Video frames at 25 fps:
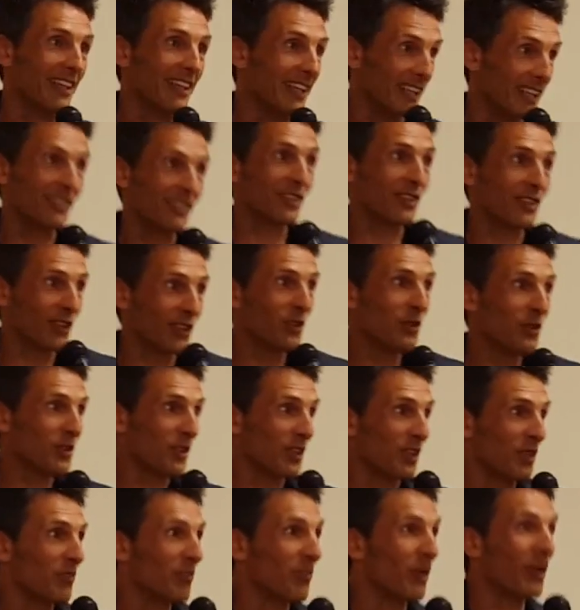It's a
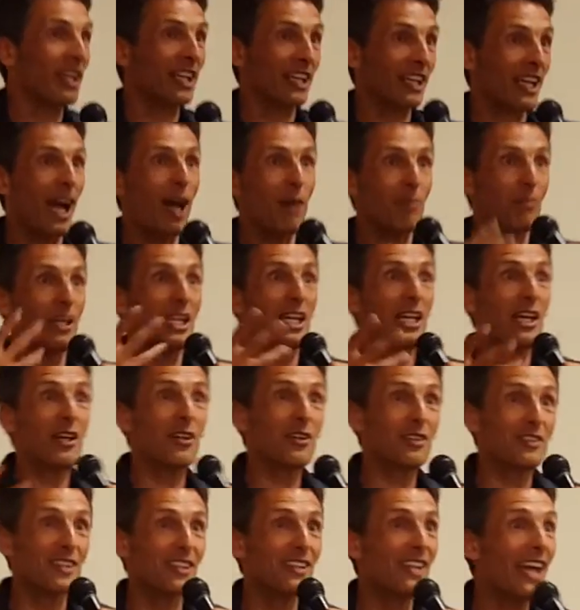delusion, but it got me
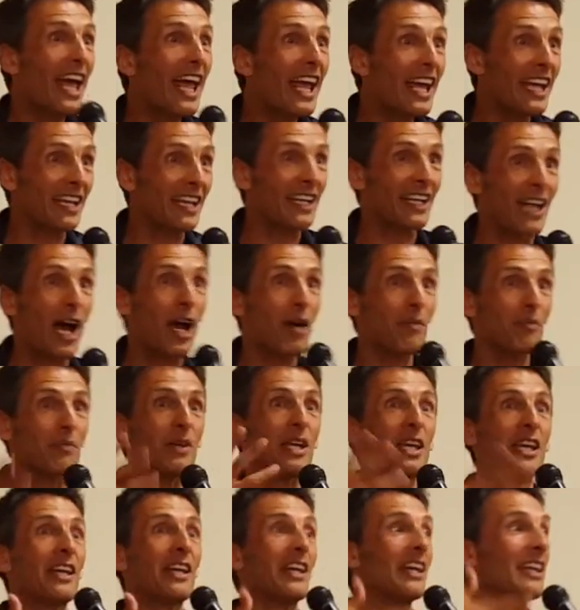here today. It got
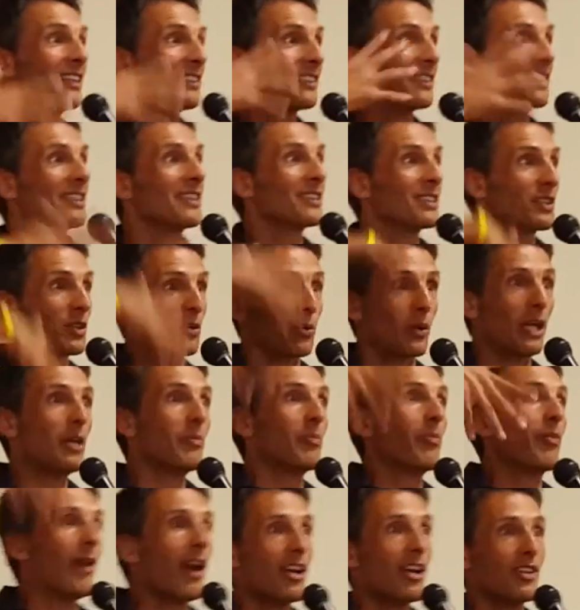me into this
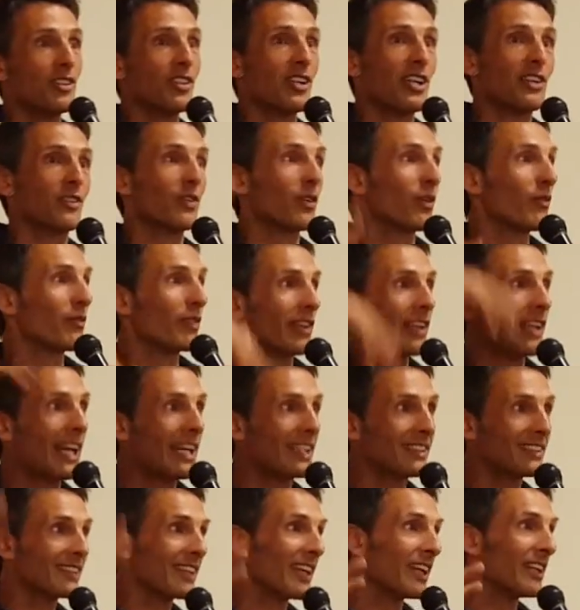great project over the
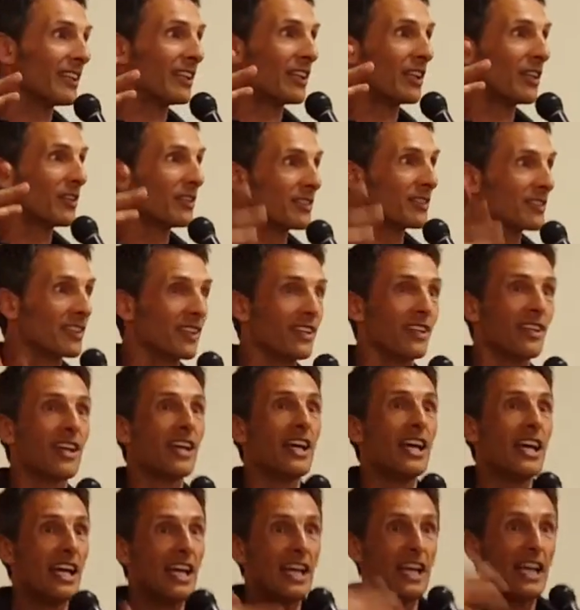last 10 years that
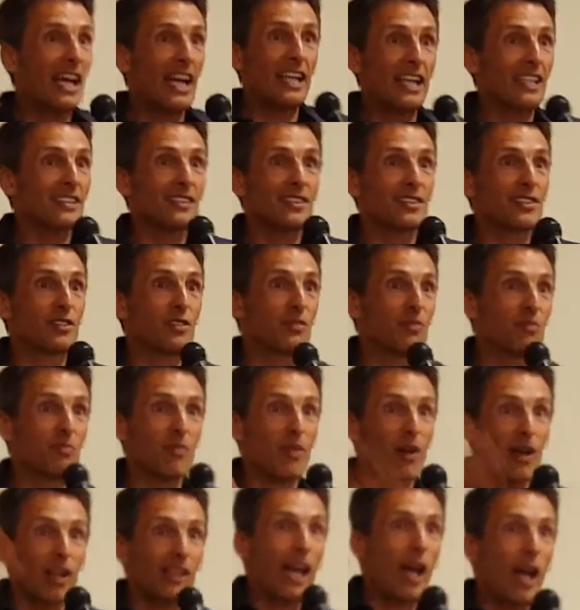has
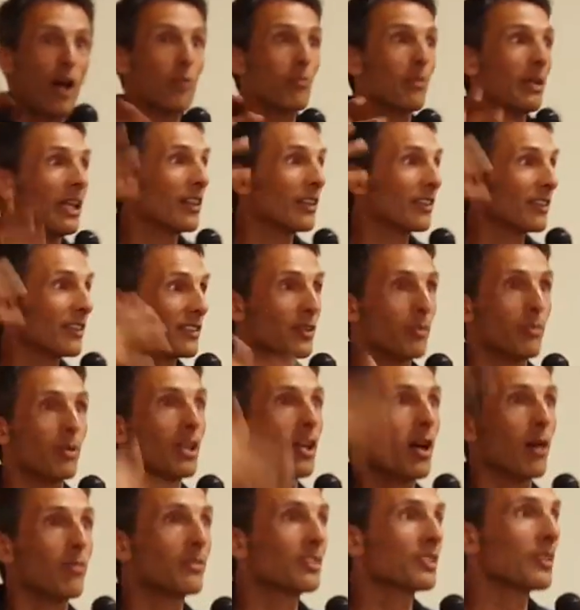allowed me to, to
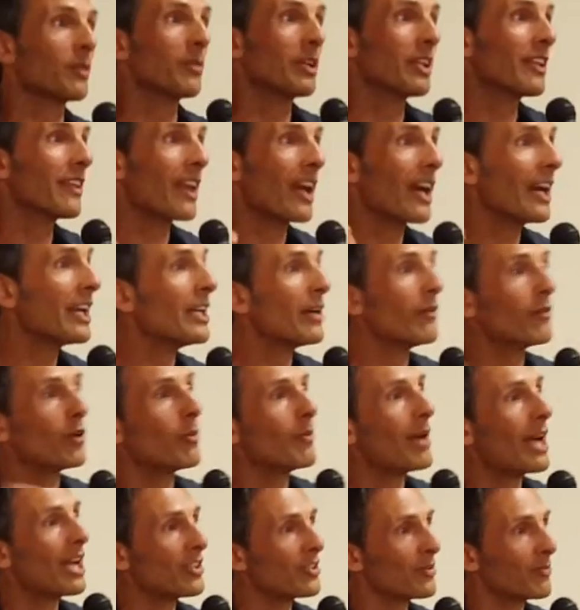become somebody that I
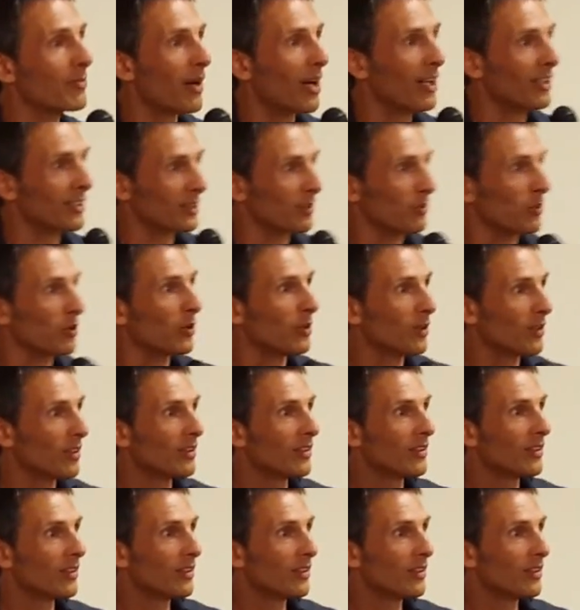never imagined possible.